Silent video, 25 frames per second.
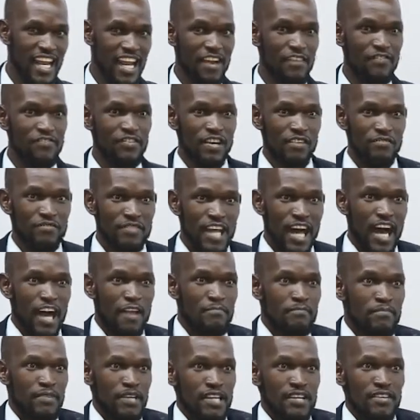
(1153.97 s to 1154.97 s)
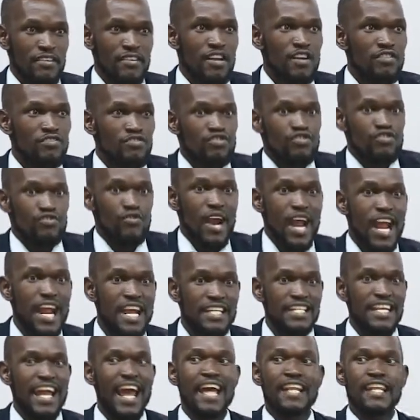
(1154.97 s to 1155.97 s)
if they've not been
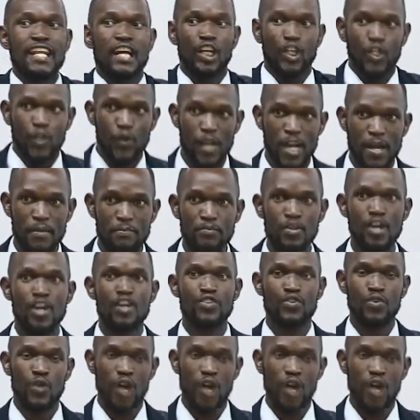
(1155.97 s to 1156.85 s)
trained and equipped